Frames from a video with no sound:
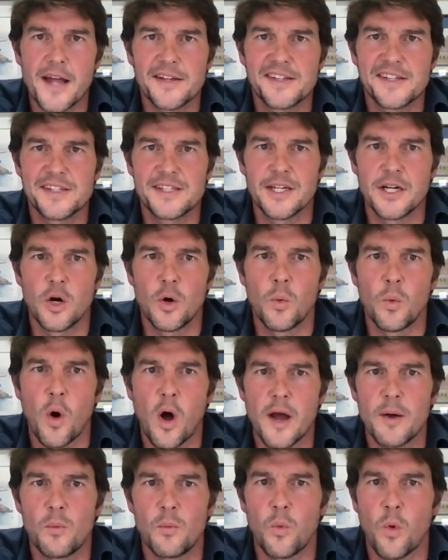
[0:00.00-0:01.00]
still
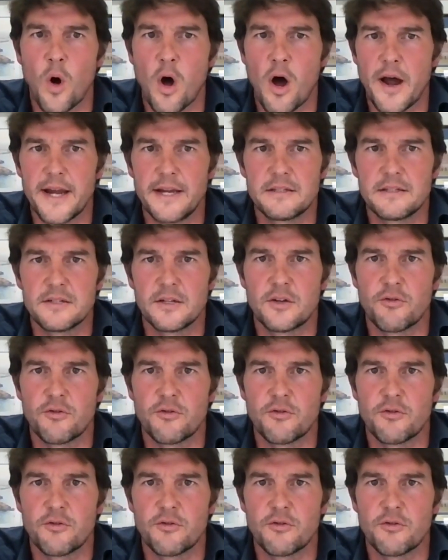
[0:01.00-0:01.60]
white wine to